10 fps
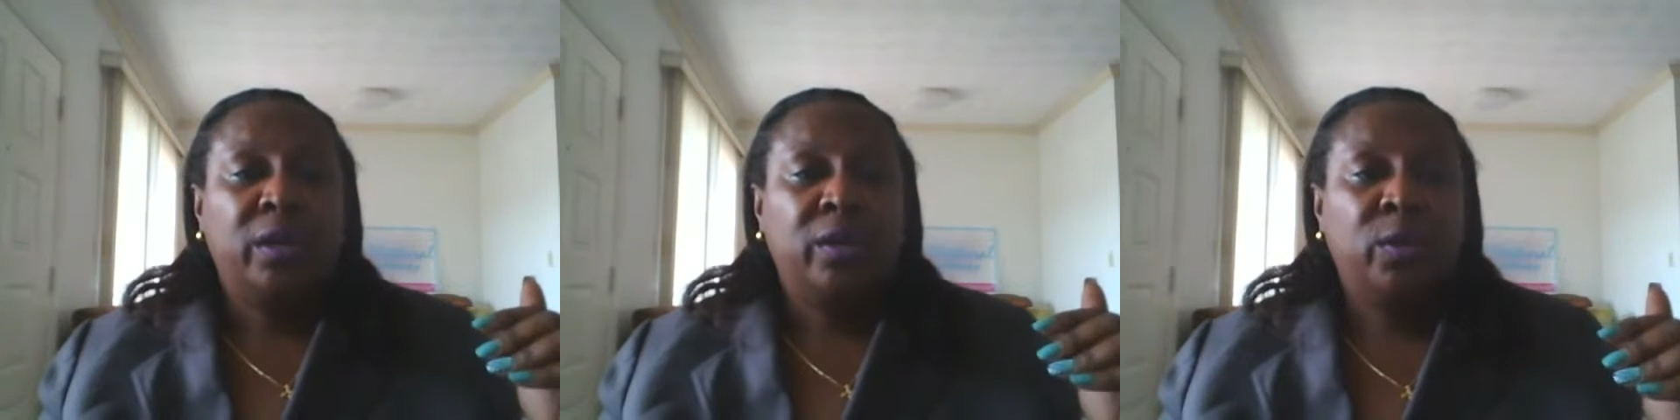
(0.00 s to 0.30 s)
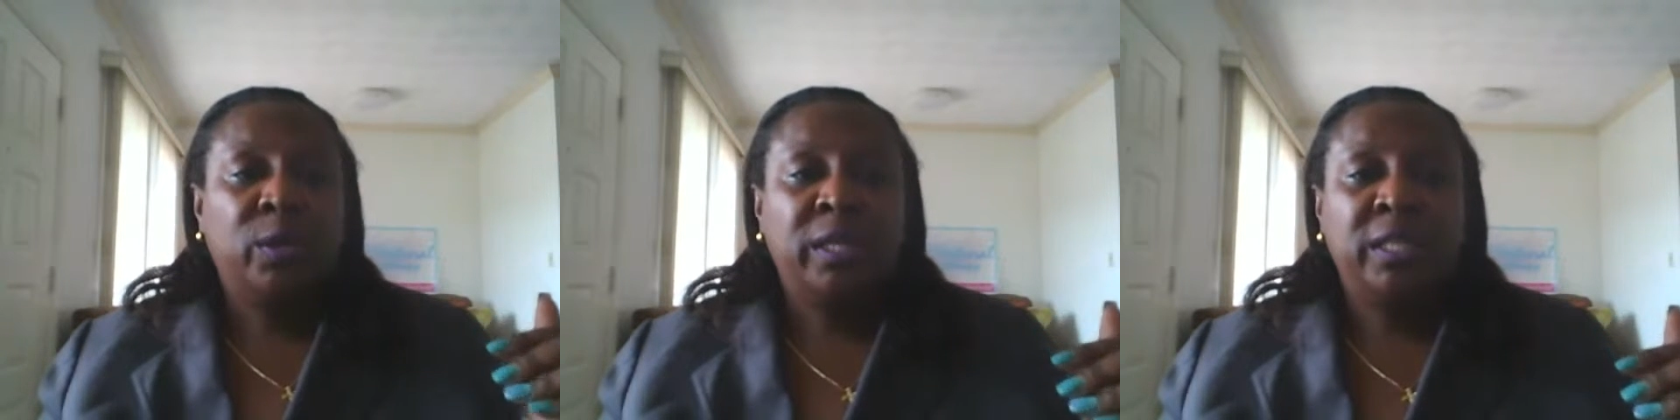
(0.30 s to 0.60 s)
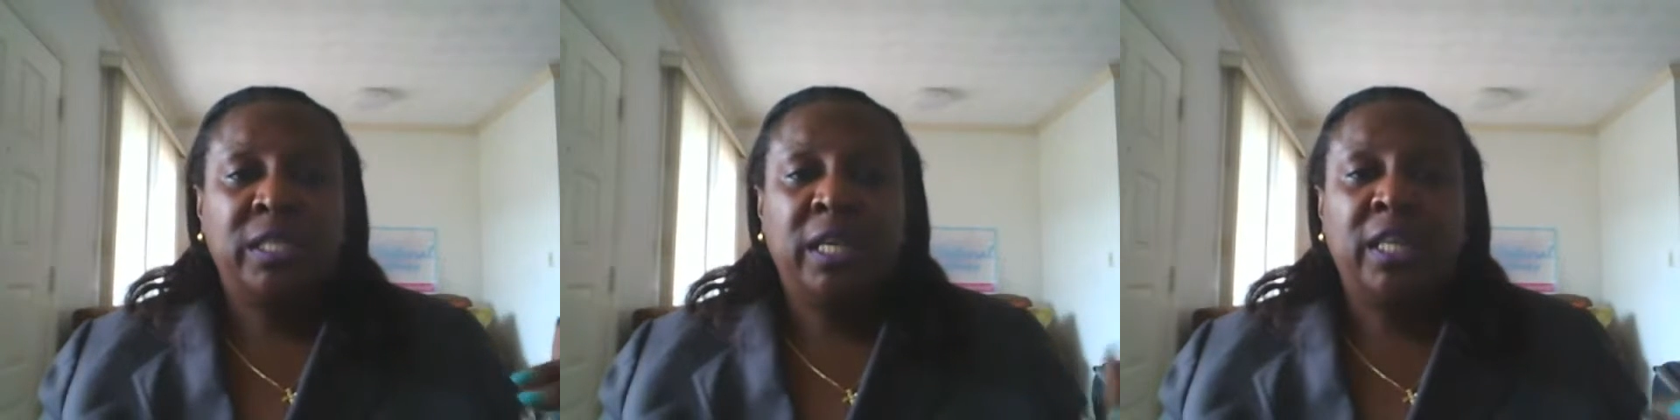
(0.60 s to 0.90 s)
You can
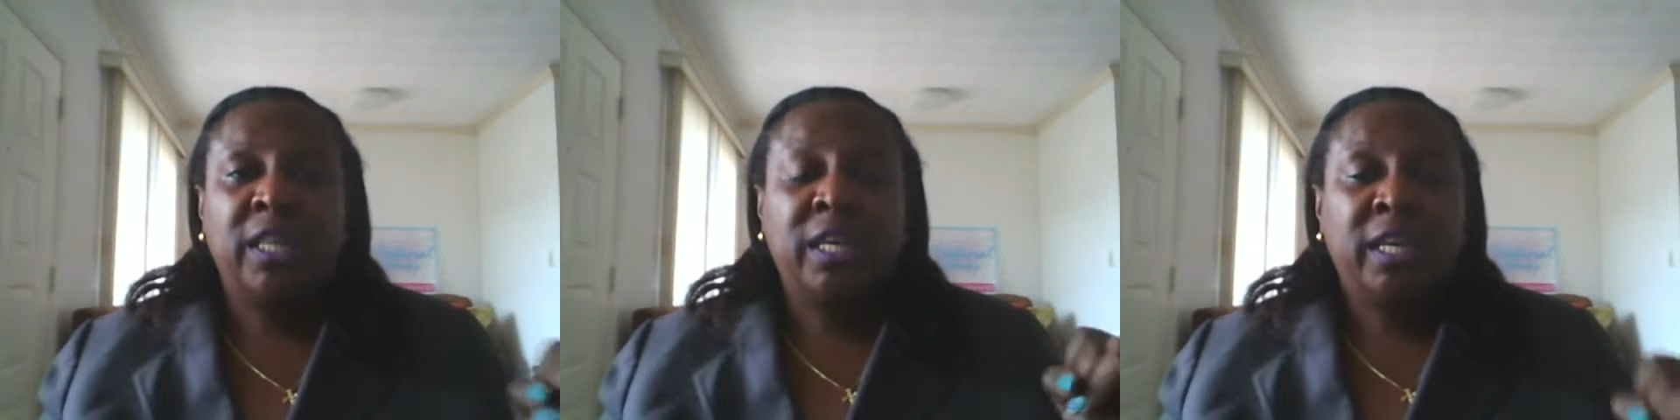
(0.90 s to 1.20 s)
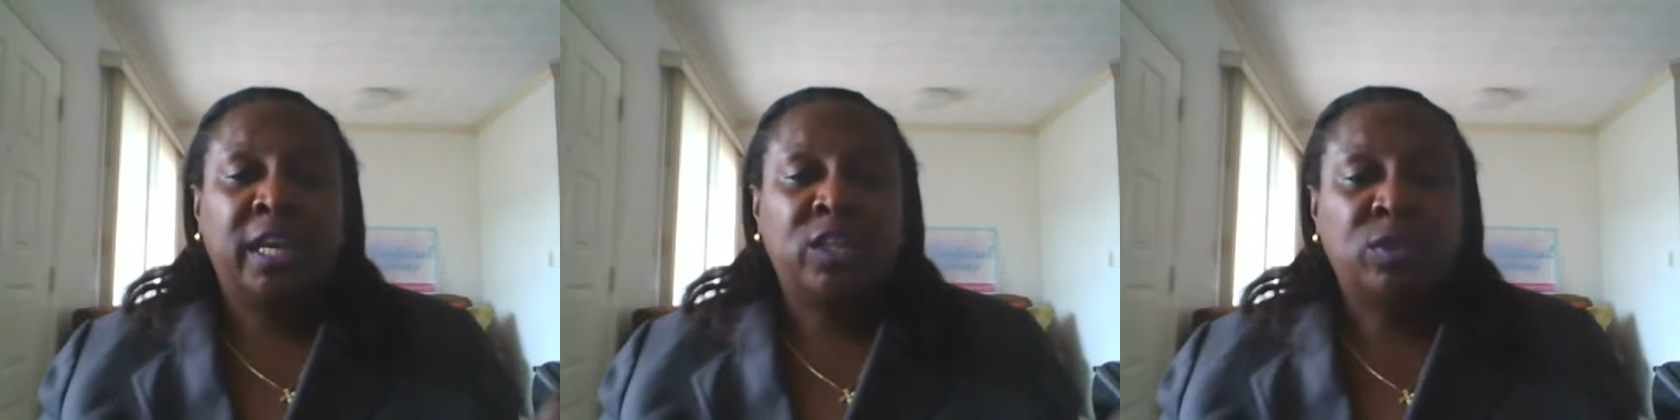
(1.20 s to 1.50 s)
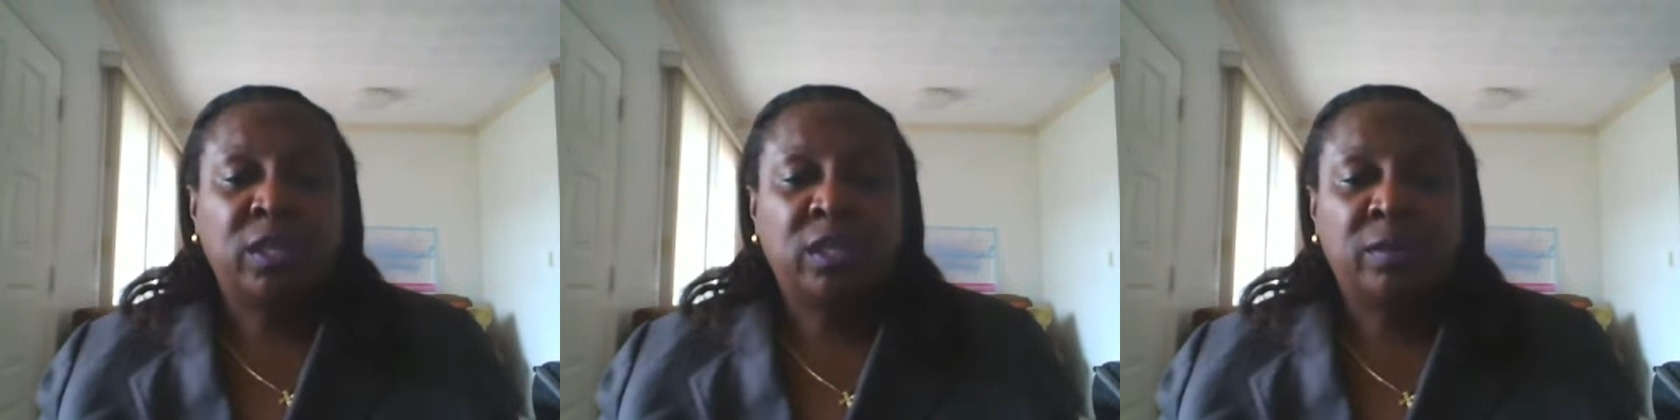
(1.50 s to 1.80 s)
see the
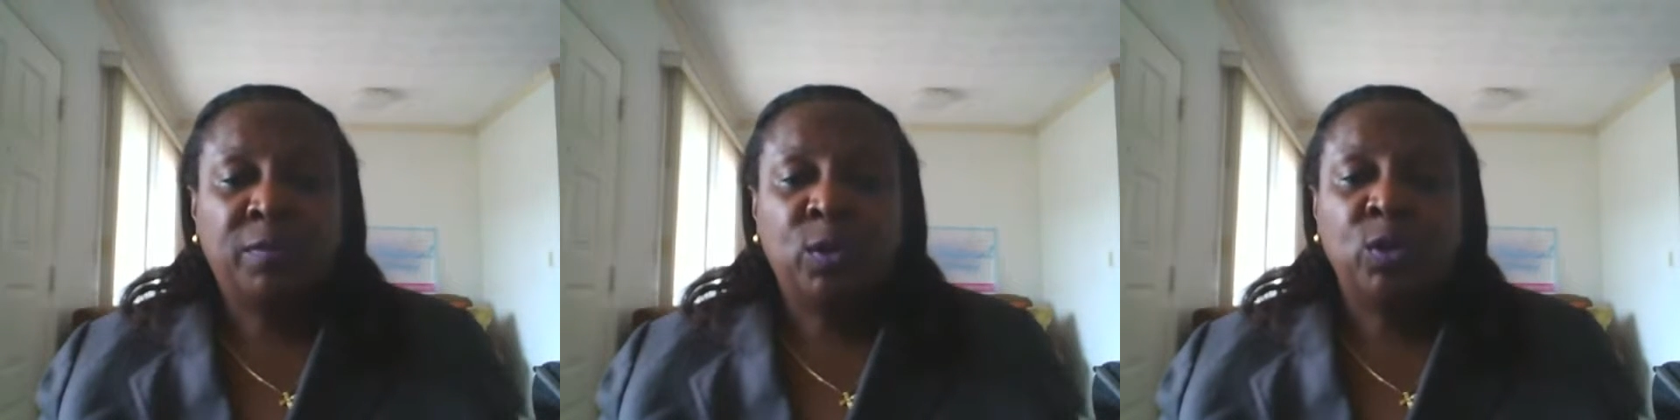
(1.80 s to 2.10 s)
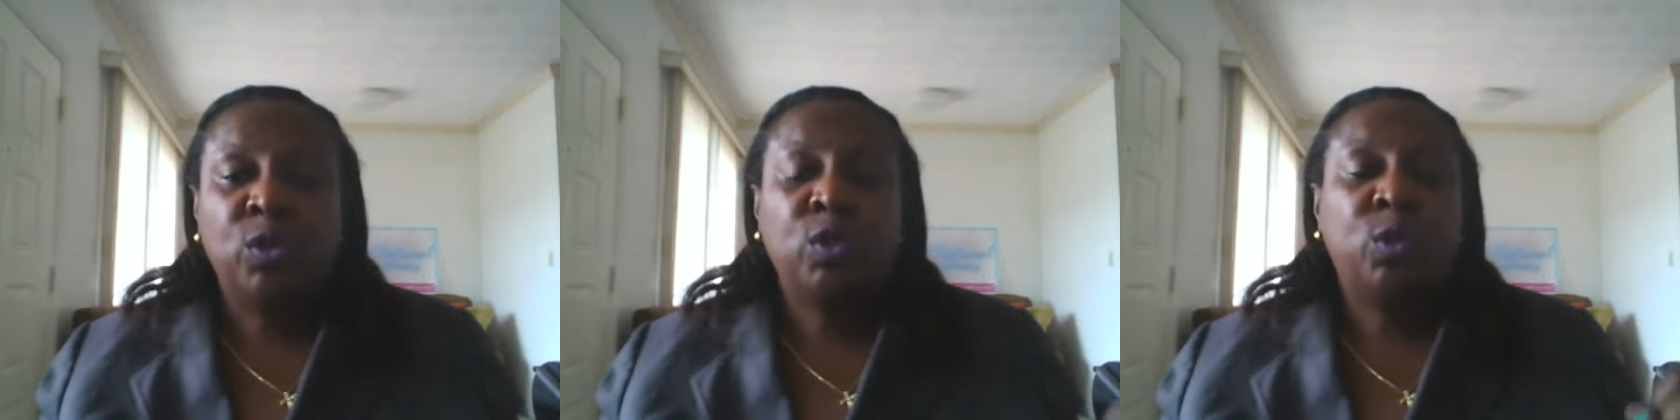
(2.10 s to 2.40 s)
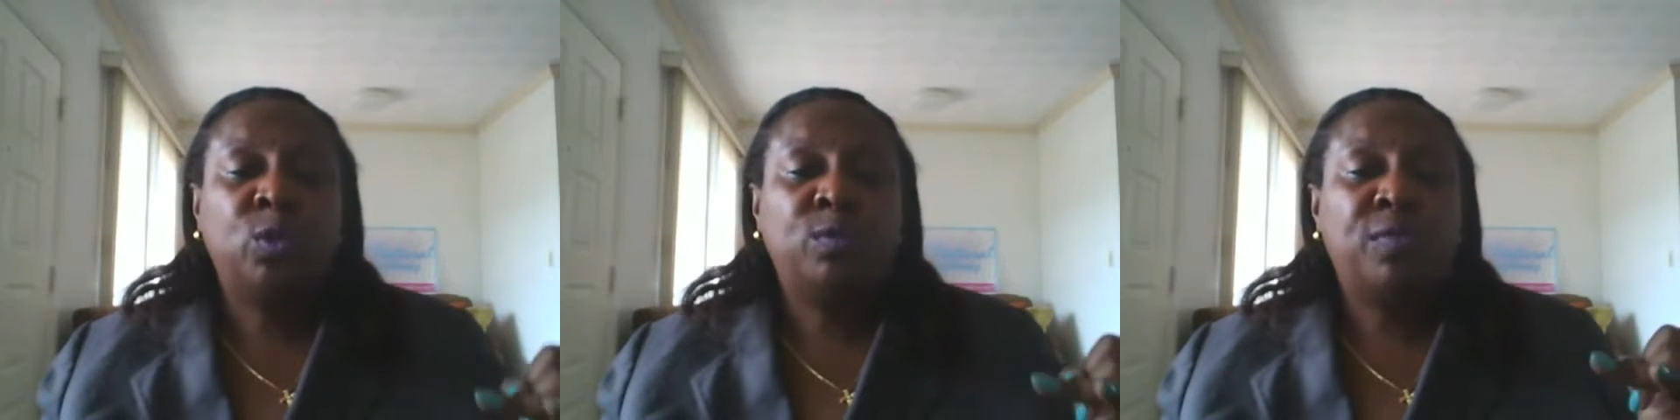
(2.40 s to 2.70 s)
electric diffusers.
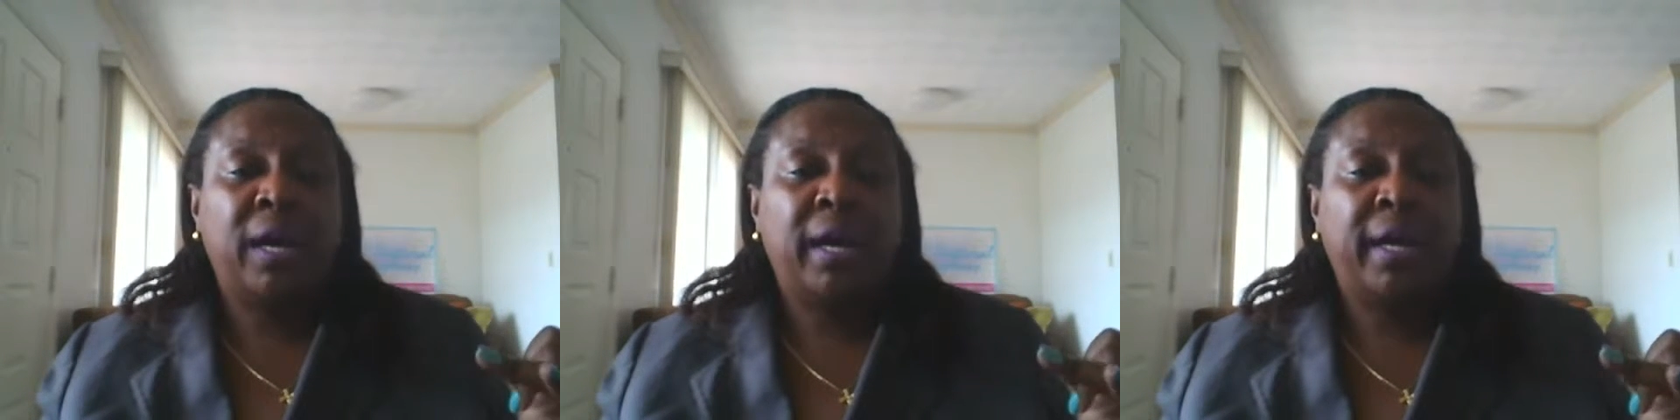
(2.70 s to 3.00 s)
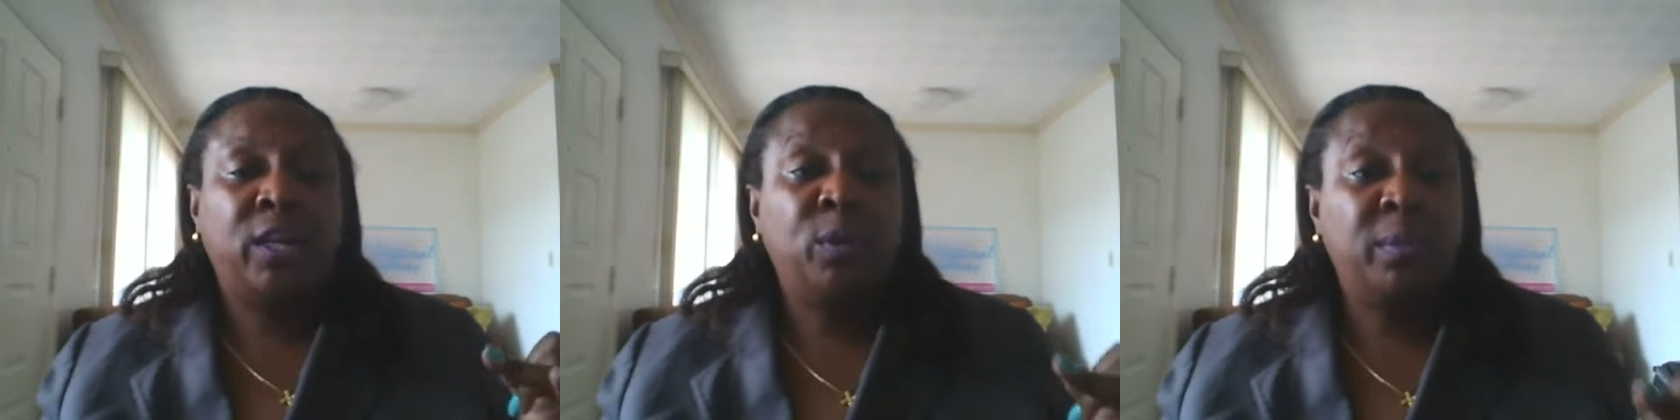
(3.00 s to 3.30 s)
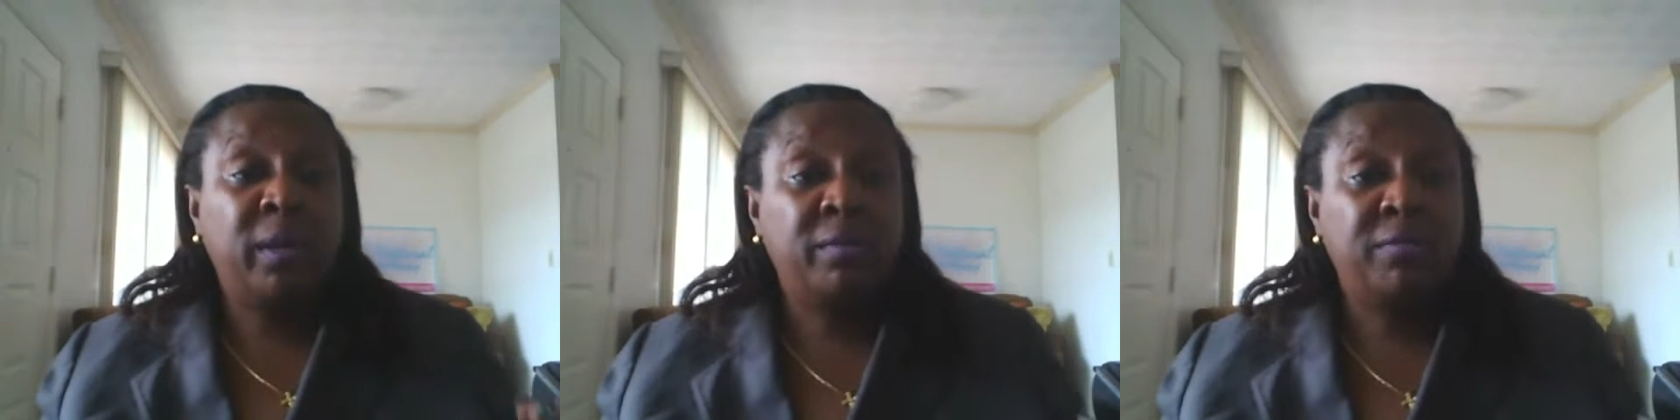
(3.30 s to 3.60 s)
You'll find
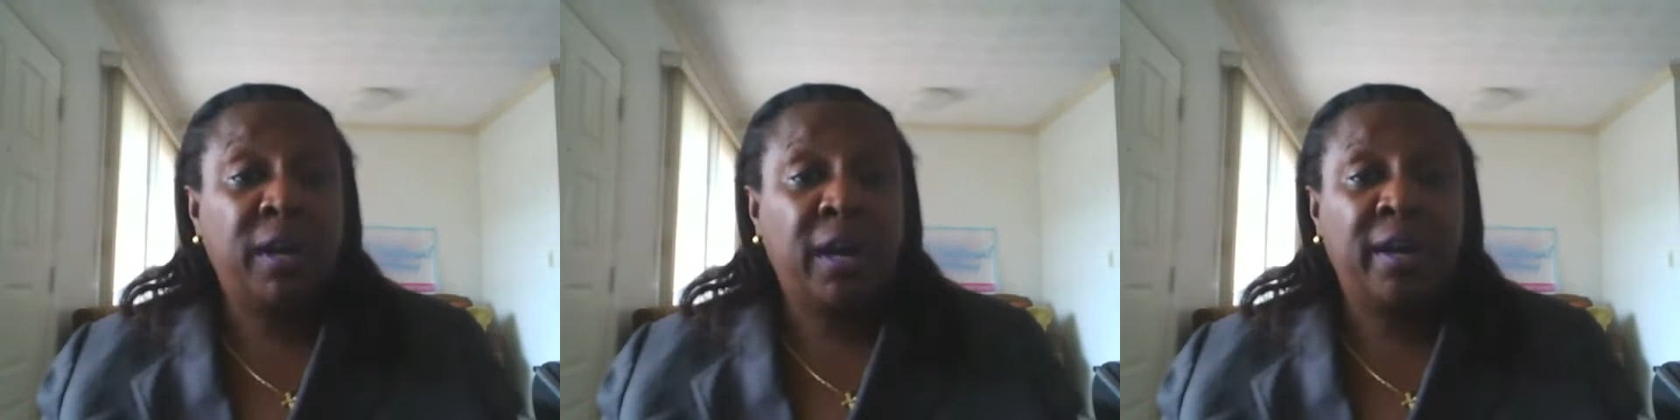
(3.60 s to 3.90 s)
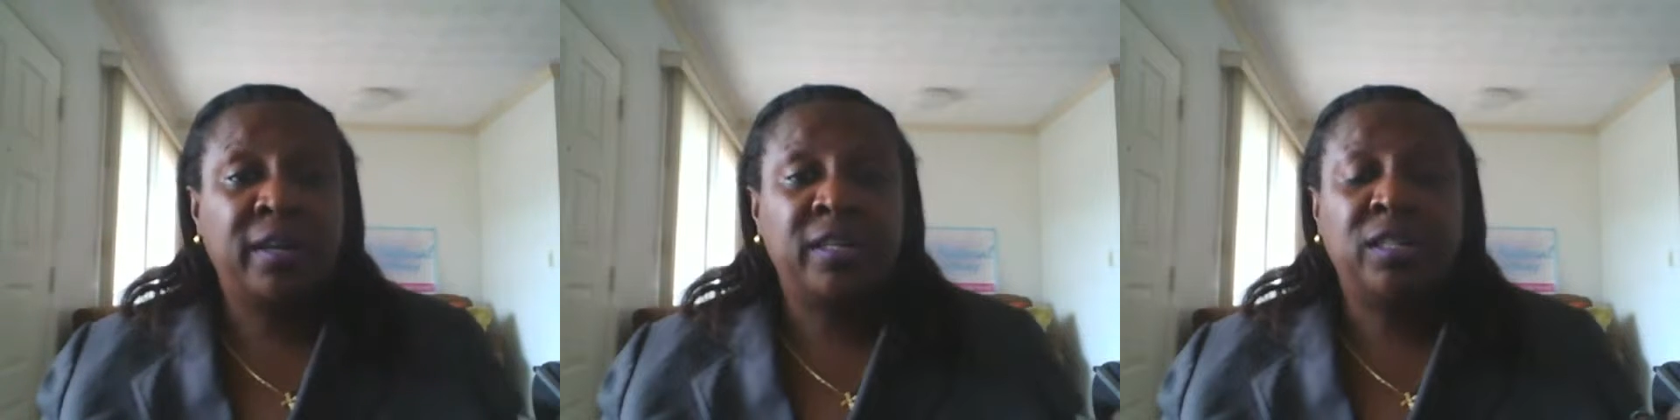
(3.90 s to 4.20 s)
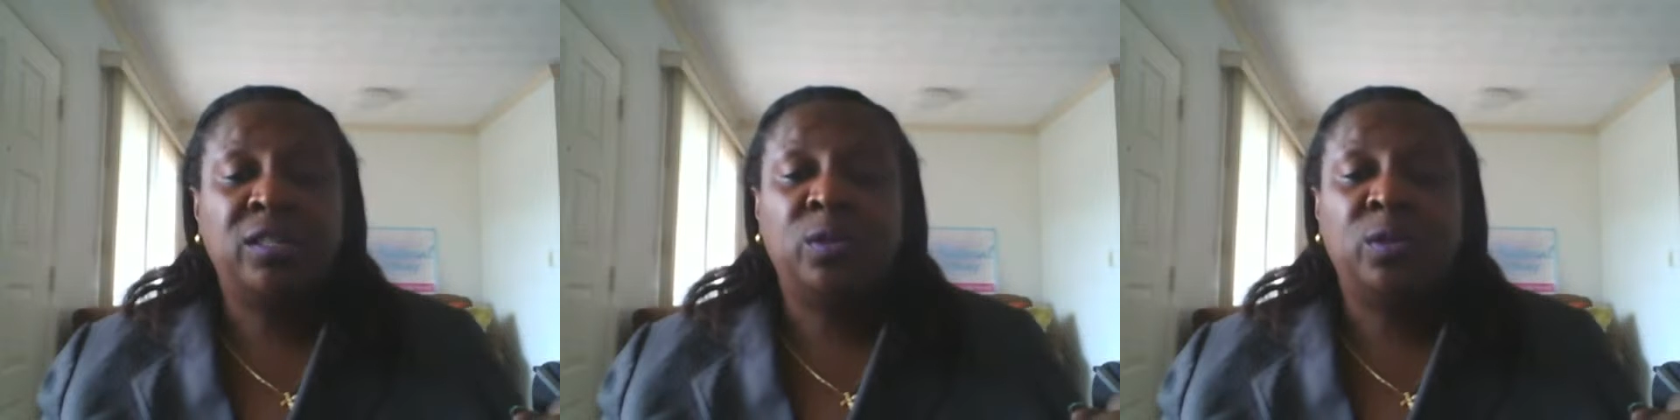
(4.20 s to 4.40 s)
humidifiers.